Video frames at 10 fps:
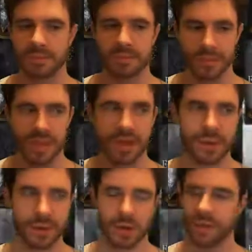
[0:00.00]

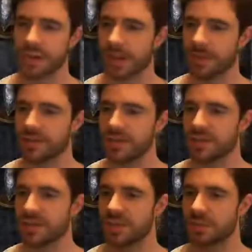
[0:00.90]
There we go. If I can get past
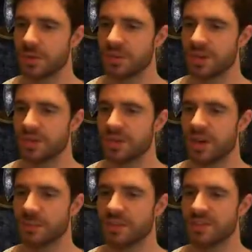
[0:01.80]
these guys pretty much every
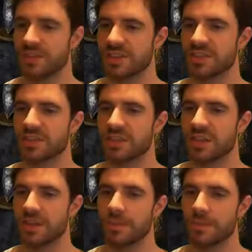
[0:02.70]
time
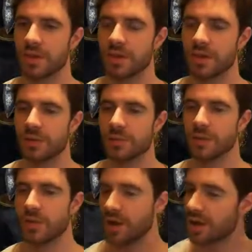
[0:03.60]
consistently, I'll be
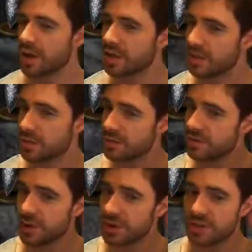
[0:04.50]
alright. They've got a
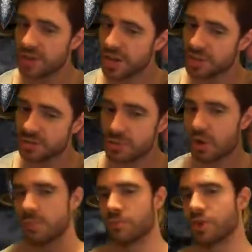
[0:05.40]
very nice item
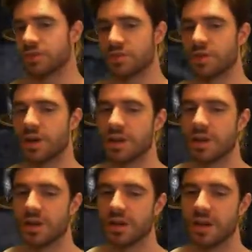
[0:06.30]
drop rate as well.
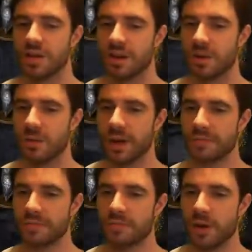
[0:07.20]
And they're not
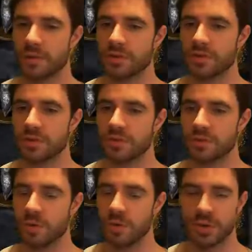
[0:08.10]
bad for farming souls.
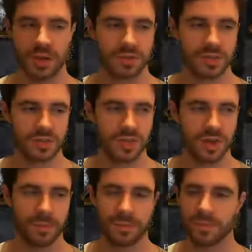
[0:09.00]
4,000 a
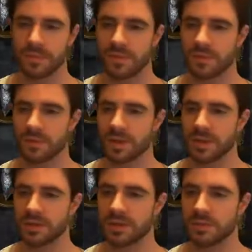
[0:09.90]
time from
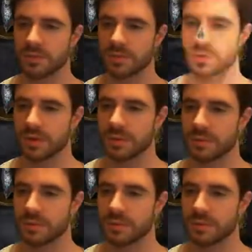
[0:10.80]
killing 2 of them's alright.